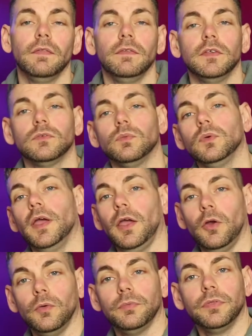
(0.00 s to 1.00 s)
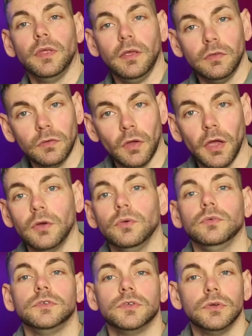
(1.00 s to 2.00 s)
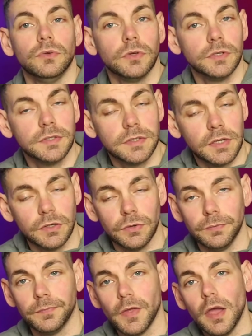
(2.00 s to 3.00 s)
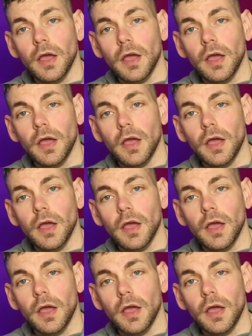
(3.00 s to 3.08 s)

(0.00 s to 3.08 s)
and this will help the cycle to continue.